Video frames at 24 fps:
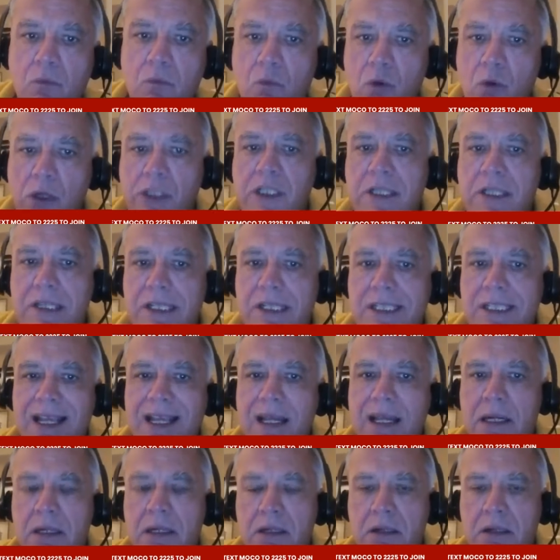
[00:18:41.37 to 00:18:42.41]
worked in the
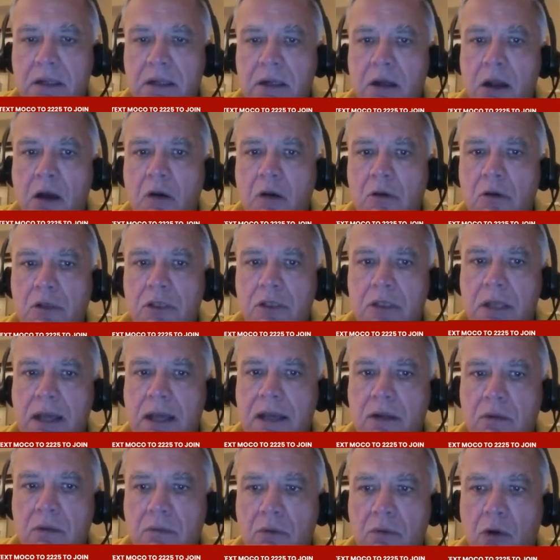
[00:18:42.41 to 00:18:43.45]
Senate knows
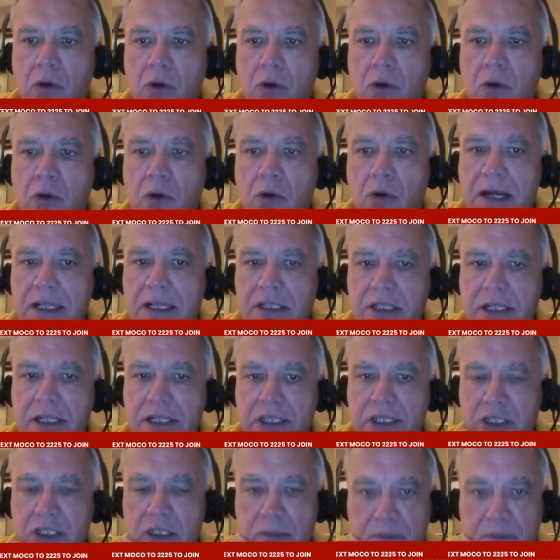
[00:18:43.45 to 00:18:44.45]
that whole process.